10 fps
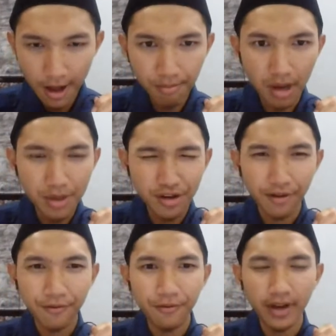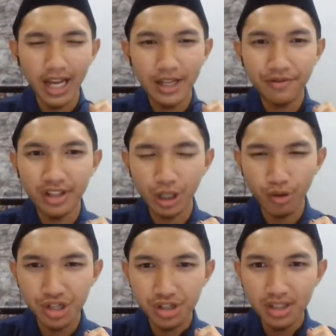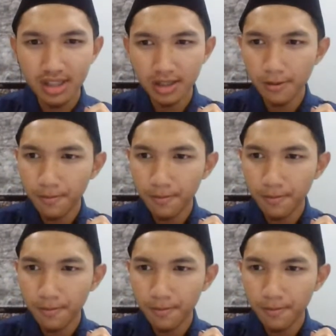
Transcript: Maybe you have any further questions?